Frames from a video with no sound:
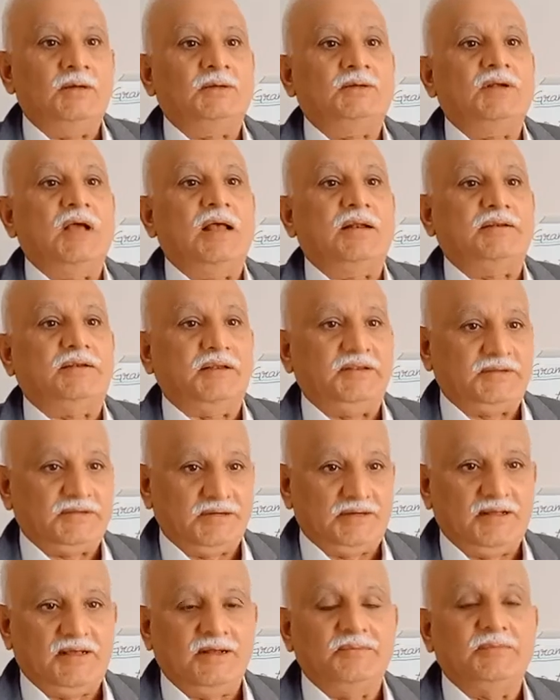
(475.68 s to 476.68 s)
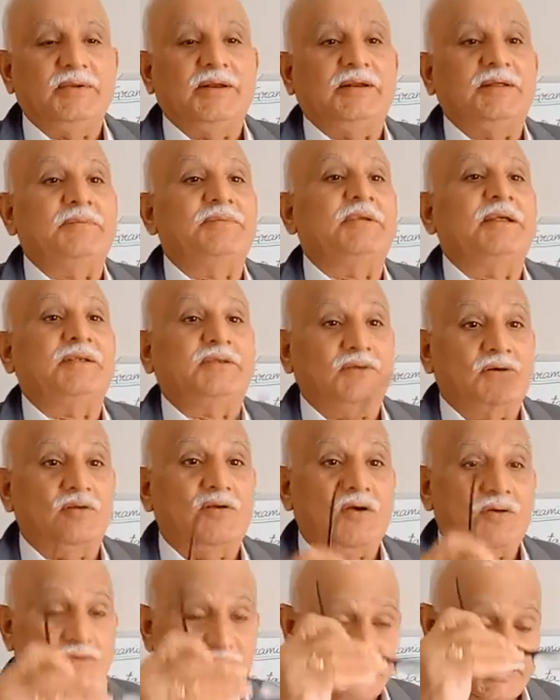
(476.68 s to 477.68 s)
short stature or medium stature,
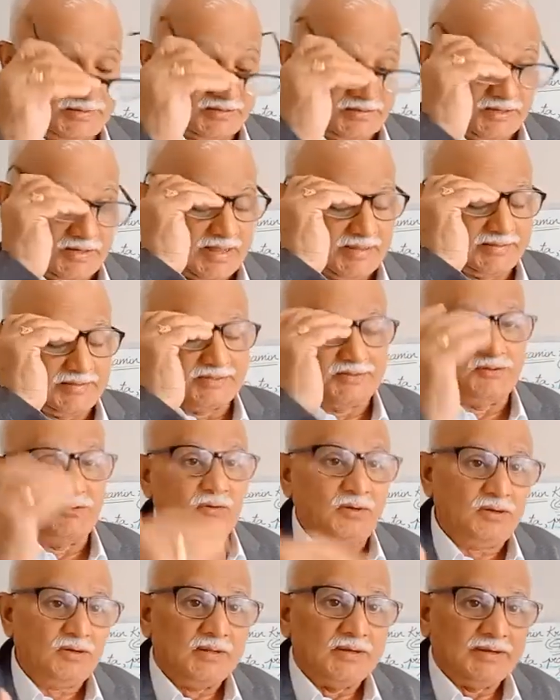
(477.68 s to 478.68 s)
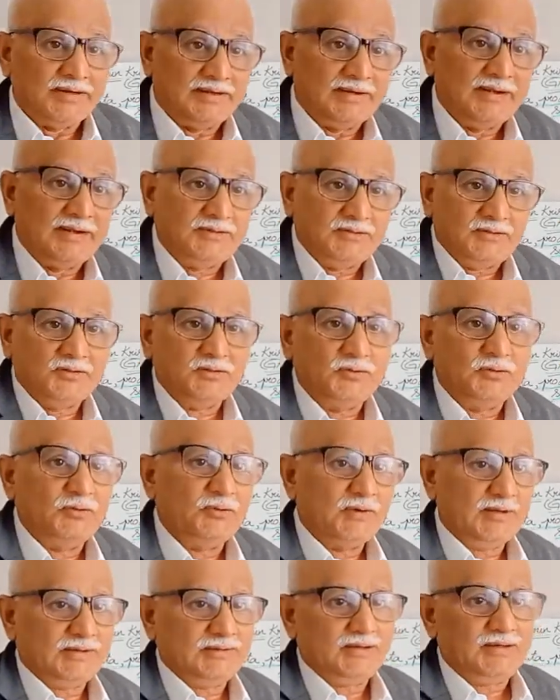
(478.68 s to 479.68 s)
long stature, like that, in addition to
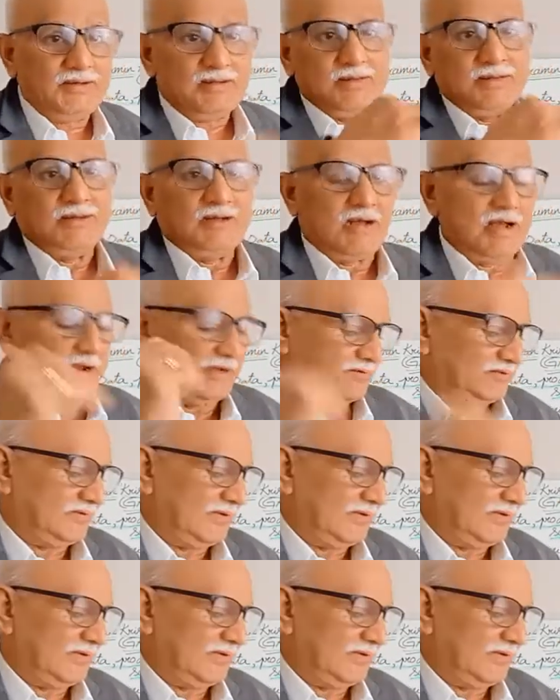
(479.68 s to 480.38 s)
duration, height